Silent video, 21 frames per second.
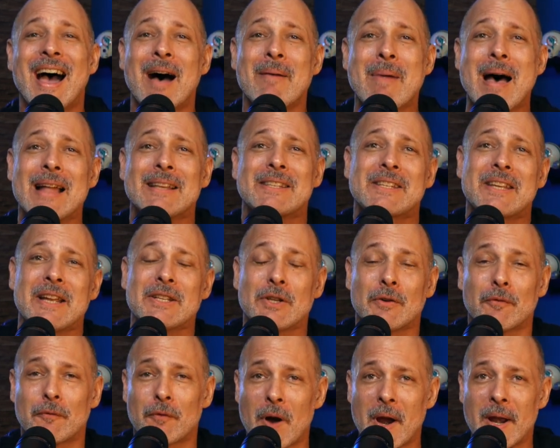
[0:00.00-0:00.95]
I'm not
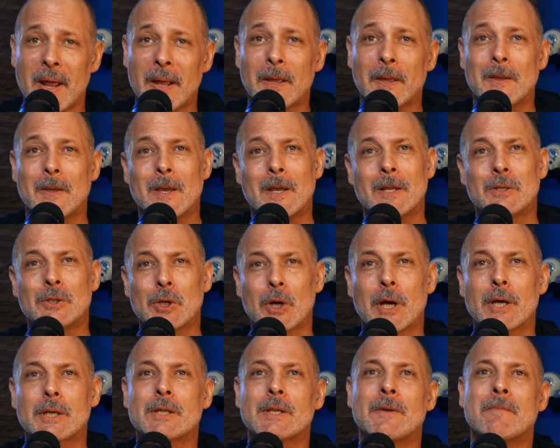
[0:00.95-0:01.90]
schizophrenic. It's
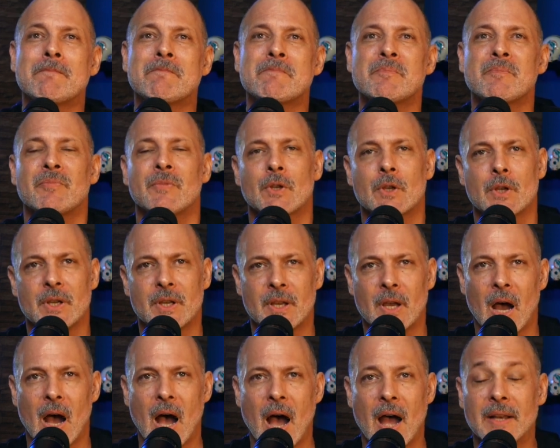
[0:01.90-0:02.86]
just
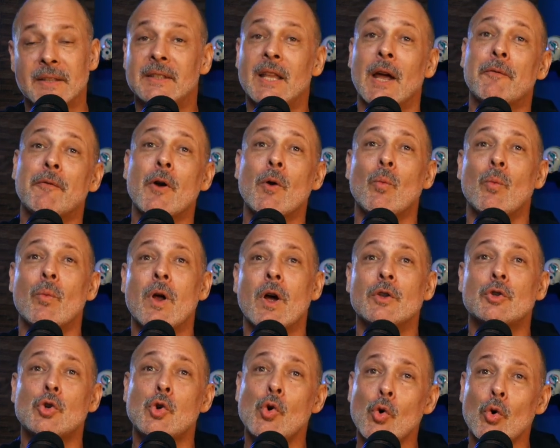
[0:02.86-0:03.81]
uh, different
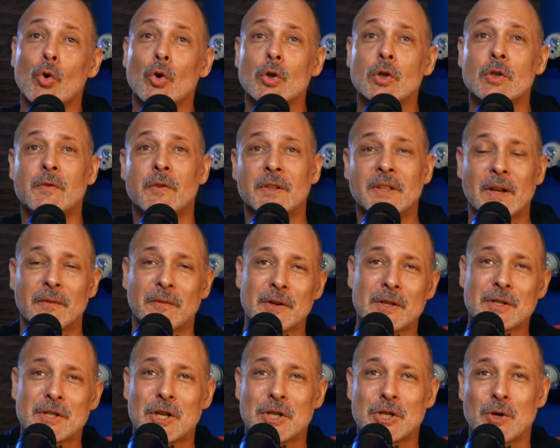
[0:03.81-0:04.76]
tools for
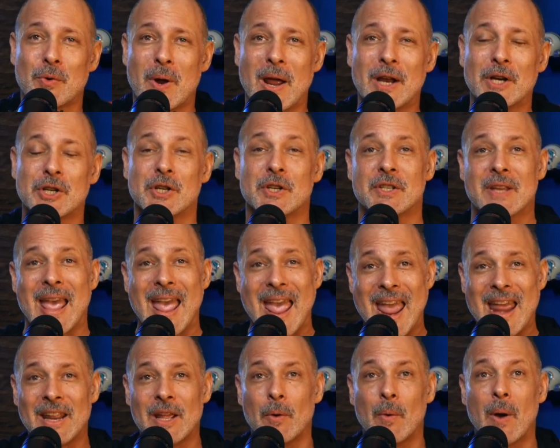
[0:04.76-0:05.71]
different situations.
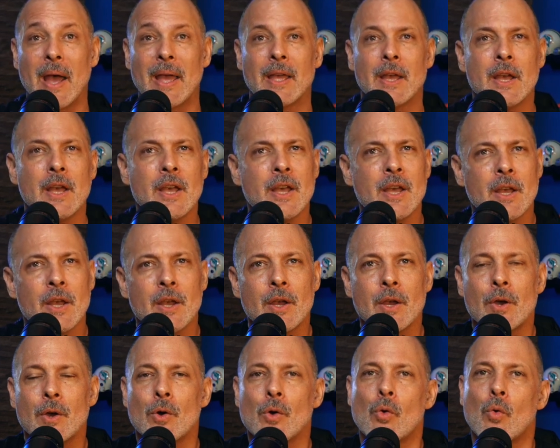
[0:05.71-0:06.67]
Anyway,
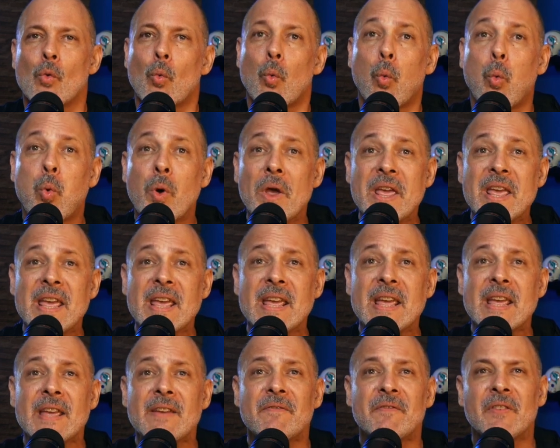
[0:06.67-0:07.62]

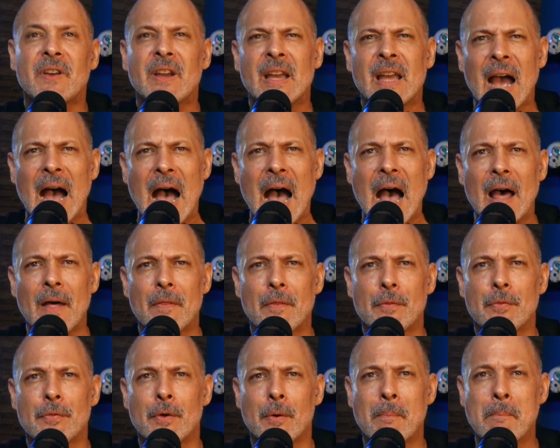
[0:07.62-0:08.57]
we've got
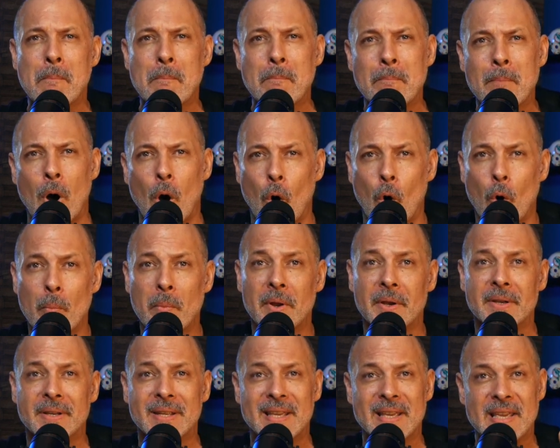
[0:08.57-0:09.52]
the
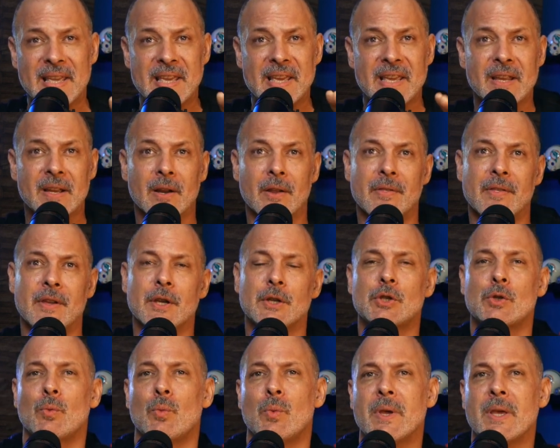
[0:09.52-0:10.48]
moment here
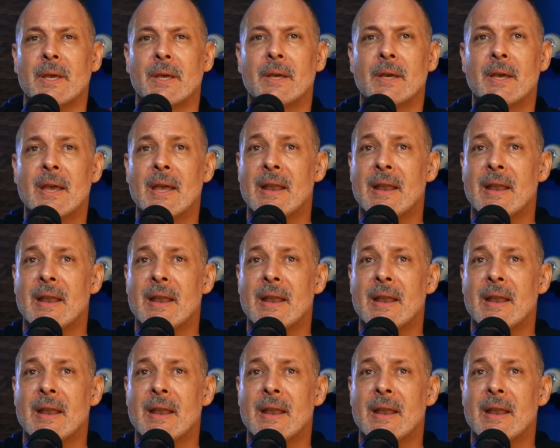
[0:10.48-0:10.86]
this week.